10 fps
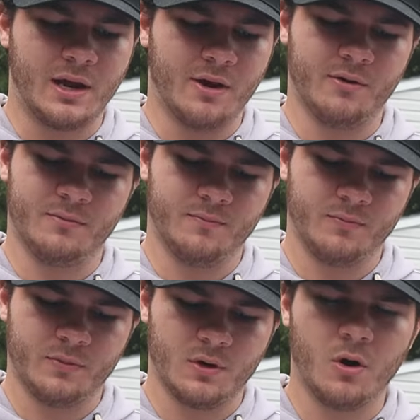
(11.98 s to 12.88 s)
out
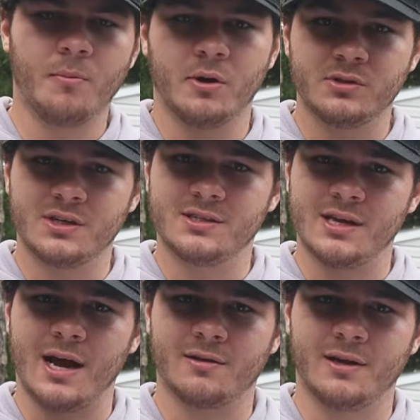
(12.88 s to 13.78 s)
almost
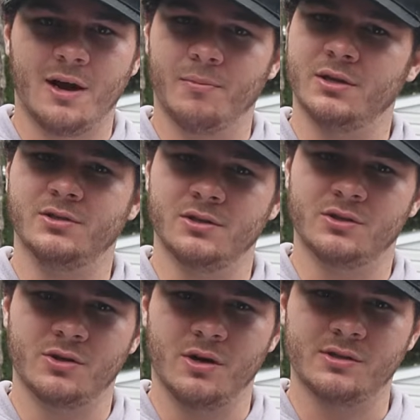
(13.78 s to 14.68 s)
exactly how much
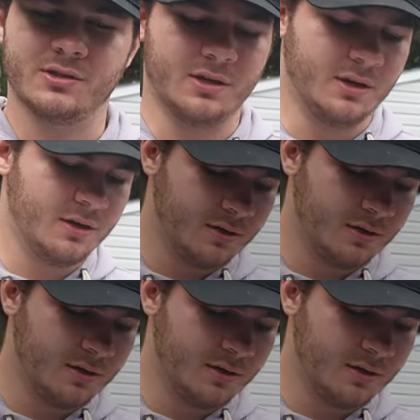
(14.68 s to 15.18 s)
this costed.